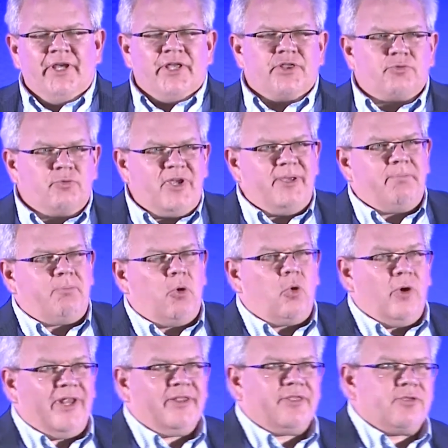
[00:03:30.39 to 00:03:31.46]

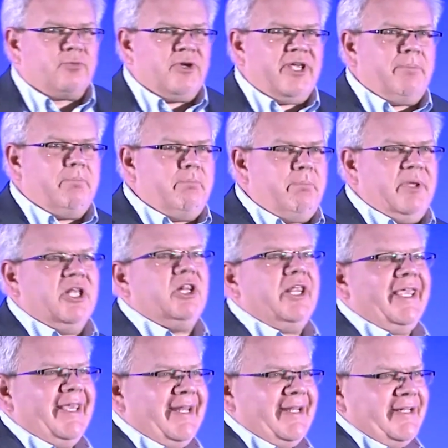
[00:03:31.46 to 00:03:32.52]
3.3
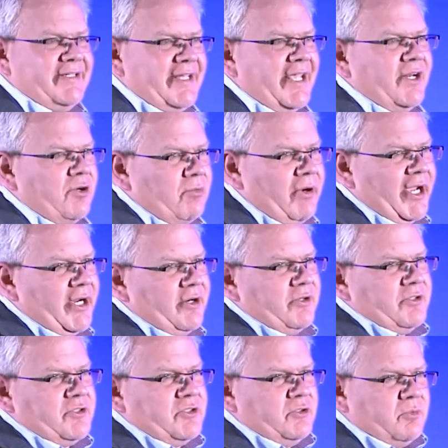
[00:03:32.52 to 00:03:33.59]
billion data
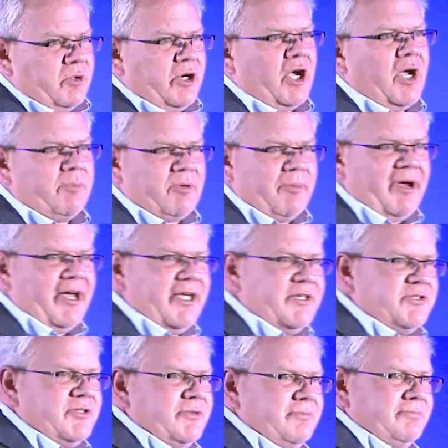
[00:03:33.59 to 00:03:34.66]
records were
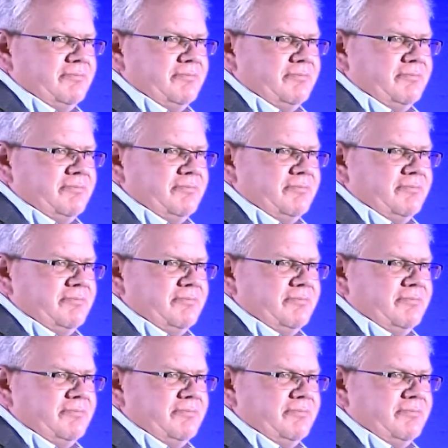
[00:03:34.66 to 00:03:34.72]
compromised.